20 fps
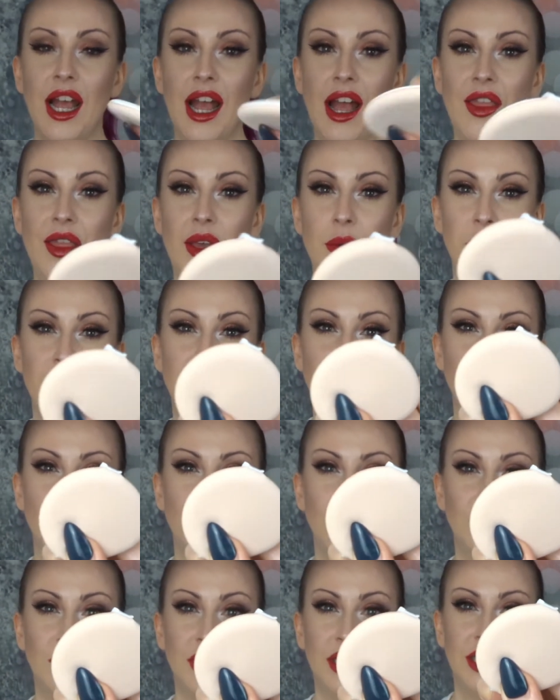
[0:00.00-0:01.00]
And then we've got a
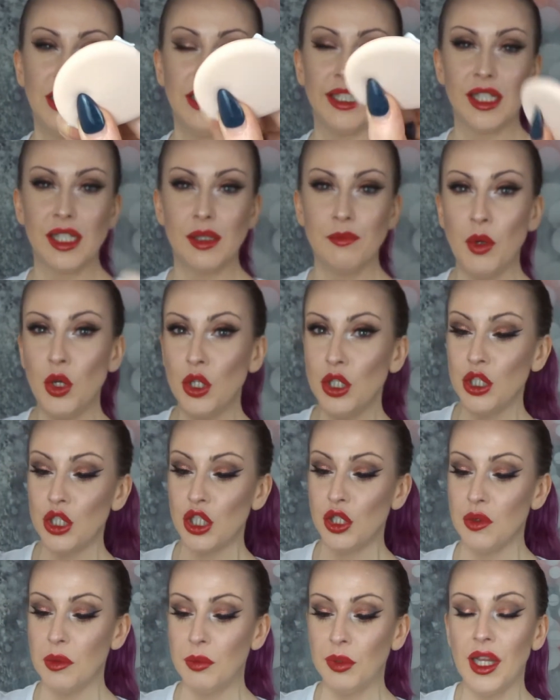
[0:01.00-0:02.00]
lovely little sponge
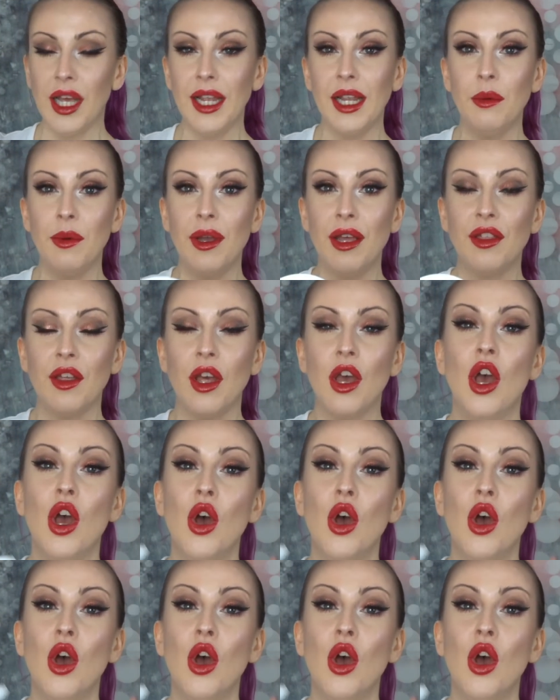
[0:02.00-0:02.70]
to apply it with.